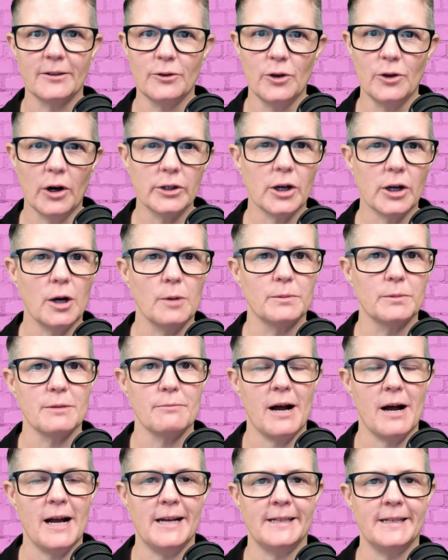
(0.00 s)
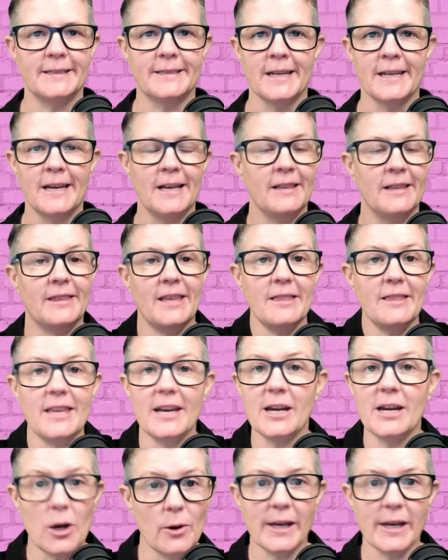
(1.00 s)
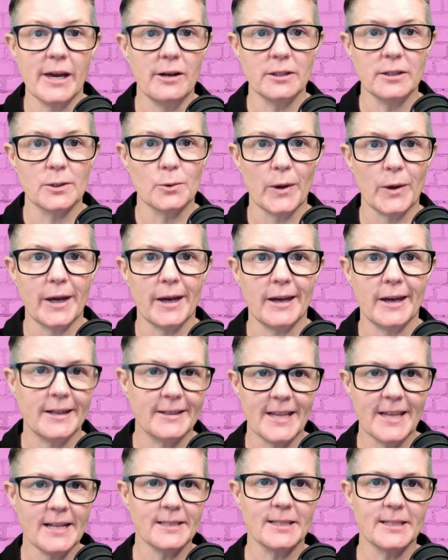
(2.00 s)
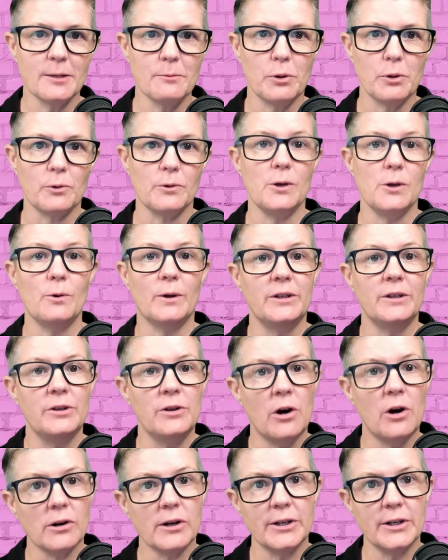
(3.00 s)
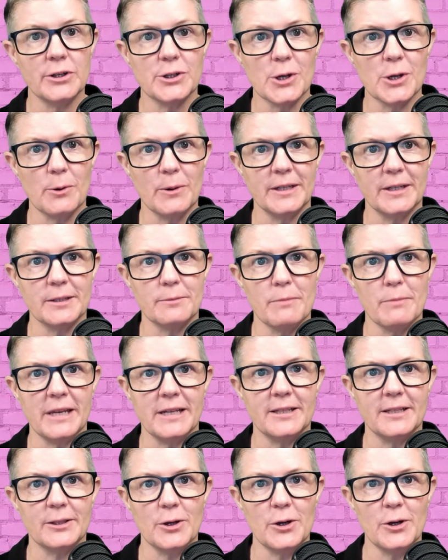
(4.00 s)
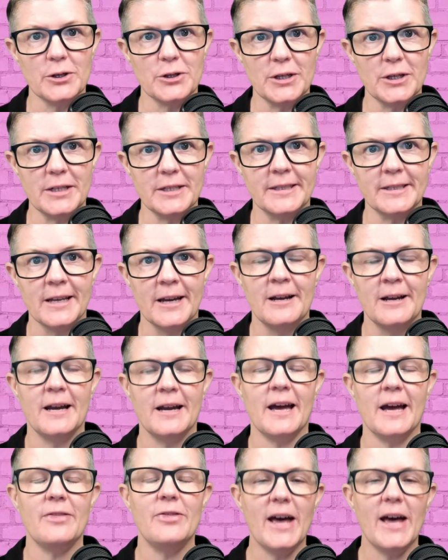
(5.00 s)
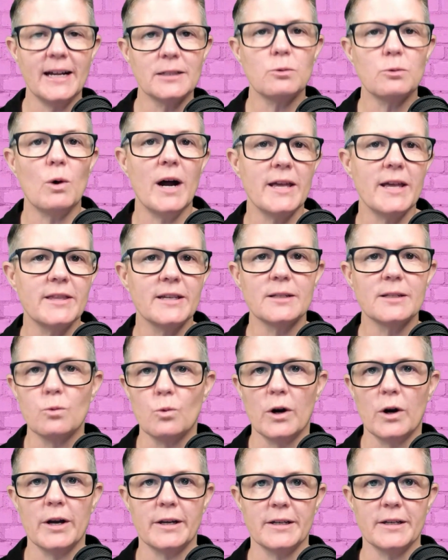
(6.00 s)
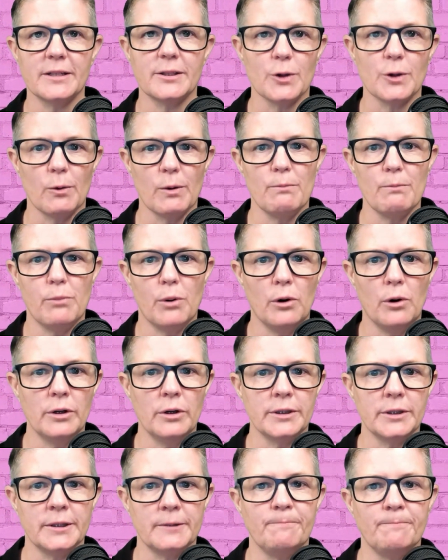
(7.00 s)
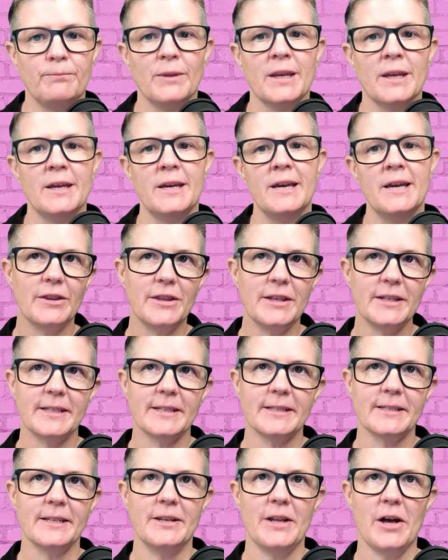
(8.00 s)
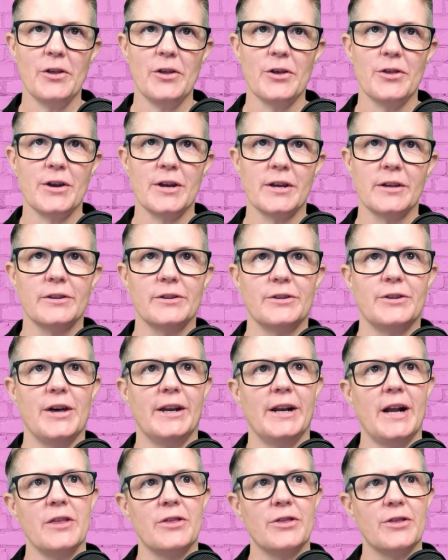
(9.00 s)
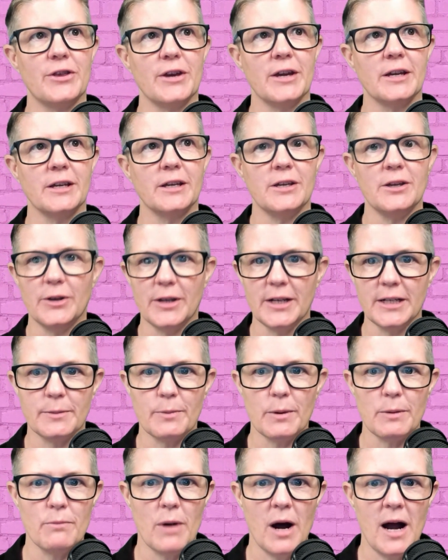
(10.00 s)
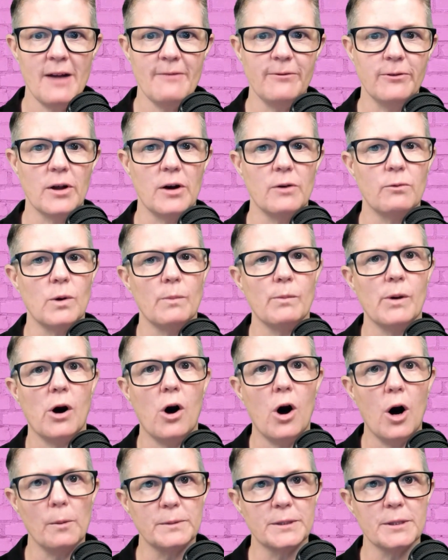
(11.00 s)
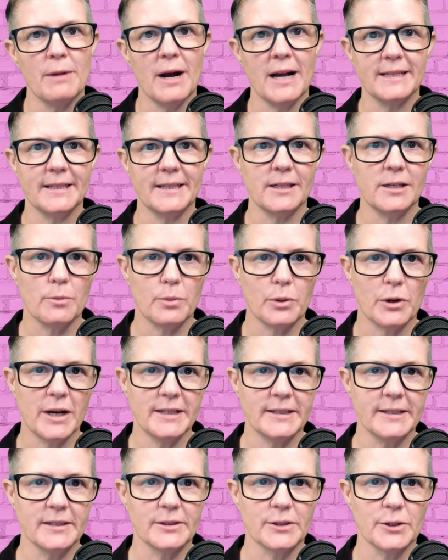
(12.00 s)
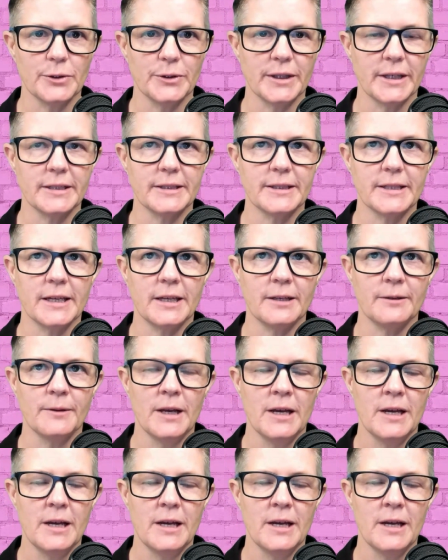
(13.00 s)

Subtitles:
not optimized, then they're going elsewhere. It's that simple. You are not going to show in as many searches, and that's why this work is so important. This is another thing that I think you need to be mindful of when we're optimizing your presence on LinkedIn